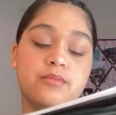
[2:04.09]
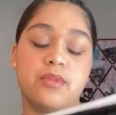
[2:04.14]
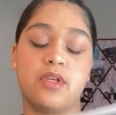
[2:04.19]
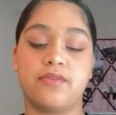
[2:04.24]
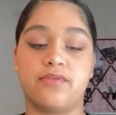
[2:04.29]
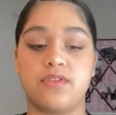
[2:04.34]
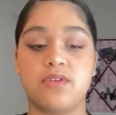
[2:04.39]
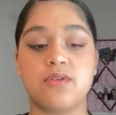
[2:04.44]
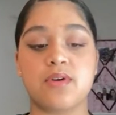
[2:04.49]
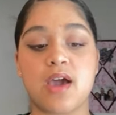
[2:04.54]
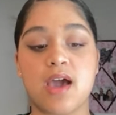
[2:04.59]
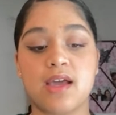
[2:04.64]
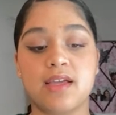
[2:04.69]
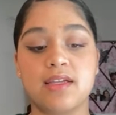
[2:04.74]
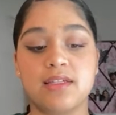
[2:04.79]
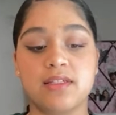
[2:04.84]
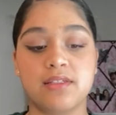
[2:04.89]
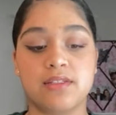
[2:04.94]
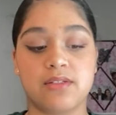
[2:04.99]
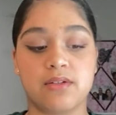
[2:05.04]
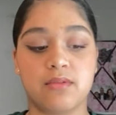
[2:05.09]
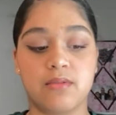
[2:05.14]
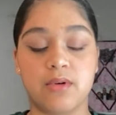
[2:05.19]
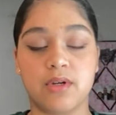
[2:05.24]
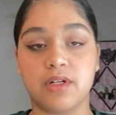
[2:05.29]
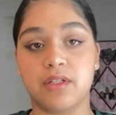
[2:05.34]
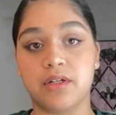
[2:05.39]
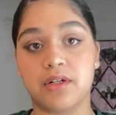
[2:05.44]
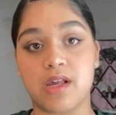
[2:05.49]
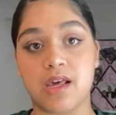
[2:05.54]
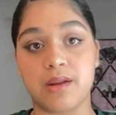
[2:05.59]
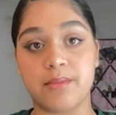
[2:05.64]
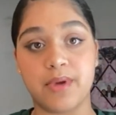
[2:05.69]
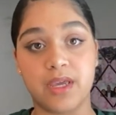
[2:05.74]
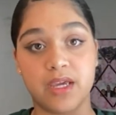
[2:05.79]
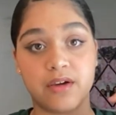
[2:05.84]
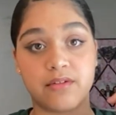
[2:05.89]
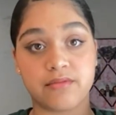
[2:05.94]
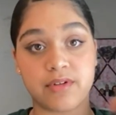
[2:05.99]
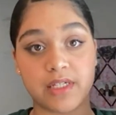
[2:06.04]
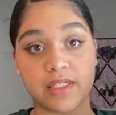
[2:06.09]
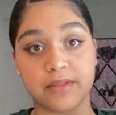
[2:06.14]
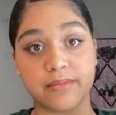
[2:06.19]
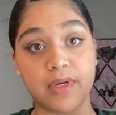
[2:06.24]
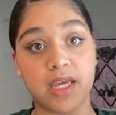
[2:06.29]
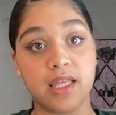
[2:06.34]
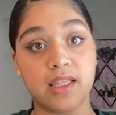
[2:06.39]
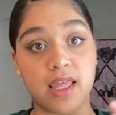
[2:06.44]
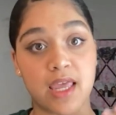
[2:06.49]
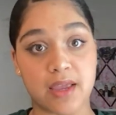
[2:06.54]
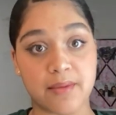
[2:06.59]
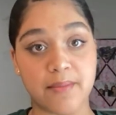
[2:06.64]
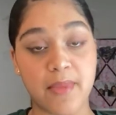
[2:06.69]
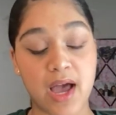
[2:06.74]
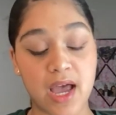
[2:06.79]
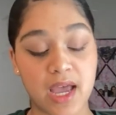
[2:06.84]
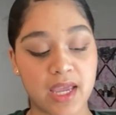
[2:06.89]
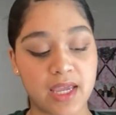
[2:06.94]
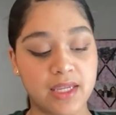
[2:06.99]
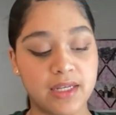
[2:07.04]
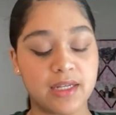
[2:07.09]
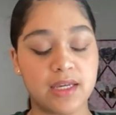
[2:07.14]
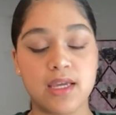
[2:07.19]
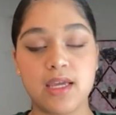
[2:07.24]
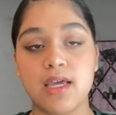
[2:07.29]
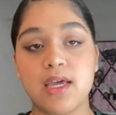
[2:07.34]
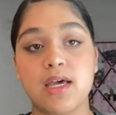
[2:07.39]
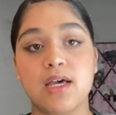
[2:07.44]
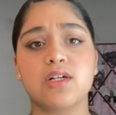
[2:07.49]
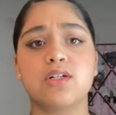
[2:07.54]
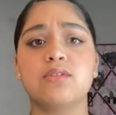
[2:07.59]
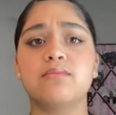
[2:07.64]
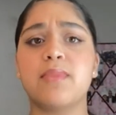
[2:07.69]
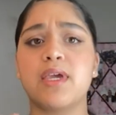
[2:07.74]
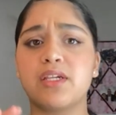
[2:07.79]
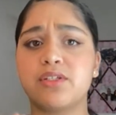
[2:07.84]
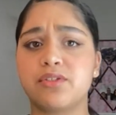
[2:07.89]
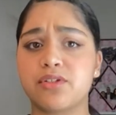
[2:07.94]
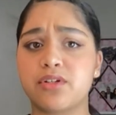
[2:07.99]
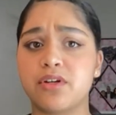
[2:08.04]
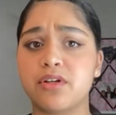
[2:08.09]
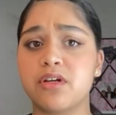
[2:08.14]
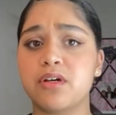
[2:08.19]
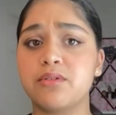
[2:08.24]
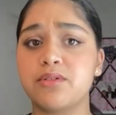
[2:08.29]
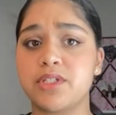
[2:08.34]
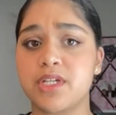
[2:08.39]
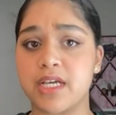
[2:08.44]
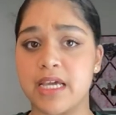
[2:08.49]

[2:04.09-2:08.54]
if you guys want to learn how to make a resume like mine, make sure to go check